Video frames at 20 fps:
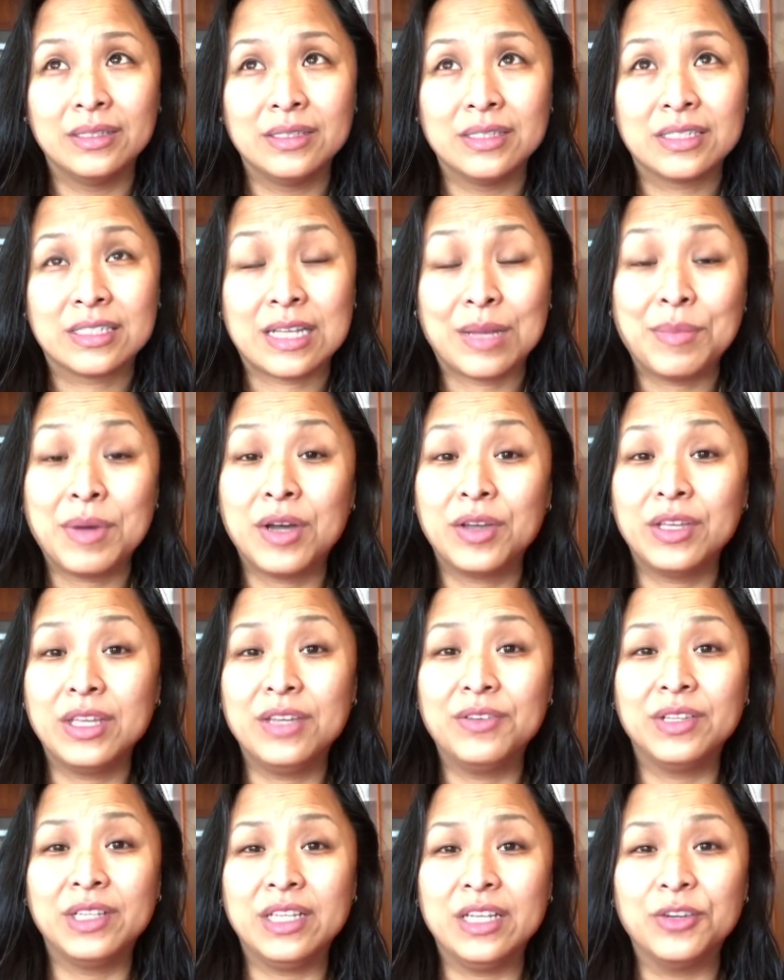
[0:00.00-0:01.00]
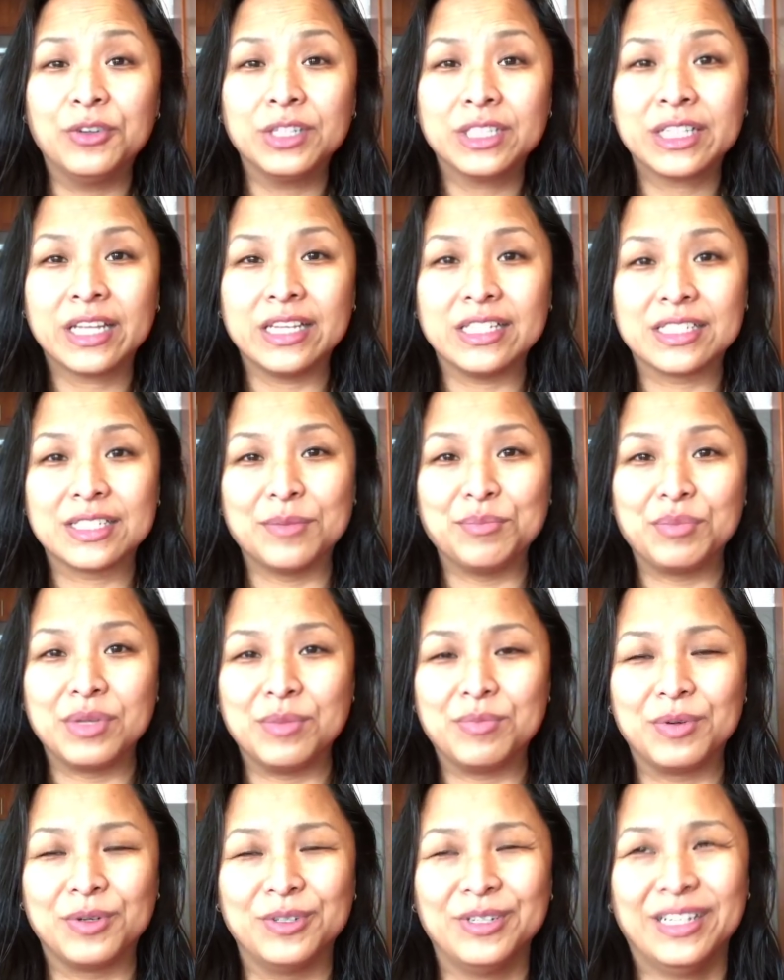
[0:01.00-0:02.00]
Somehow it even irritates some
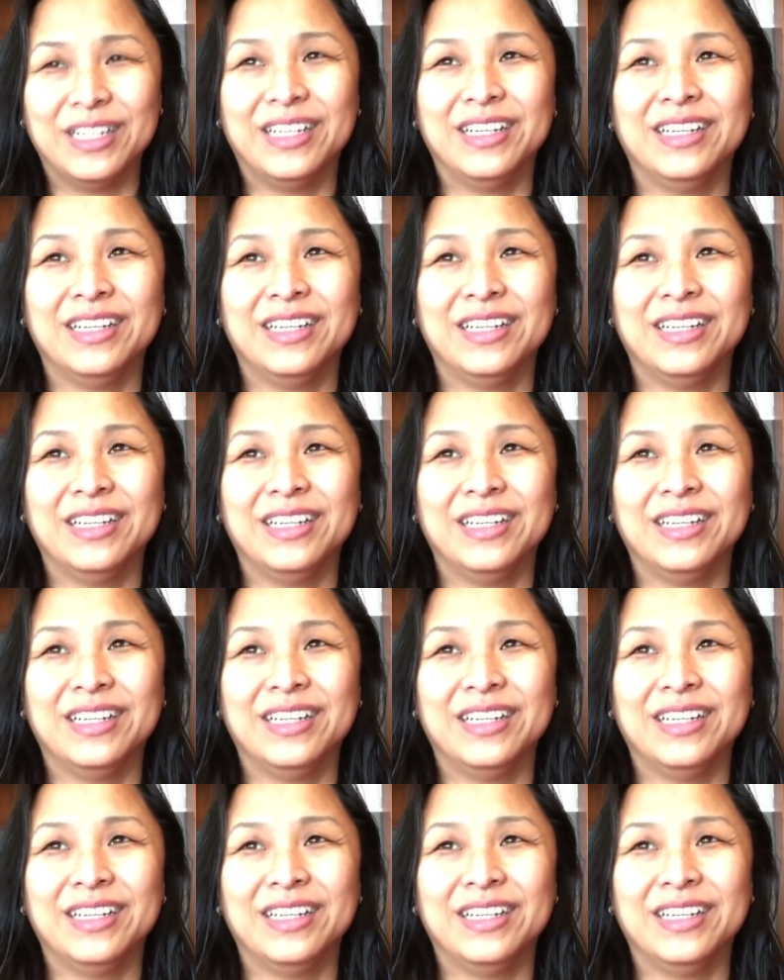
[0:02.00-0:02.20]
people.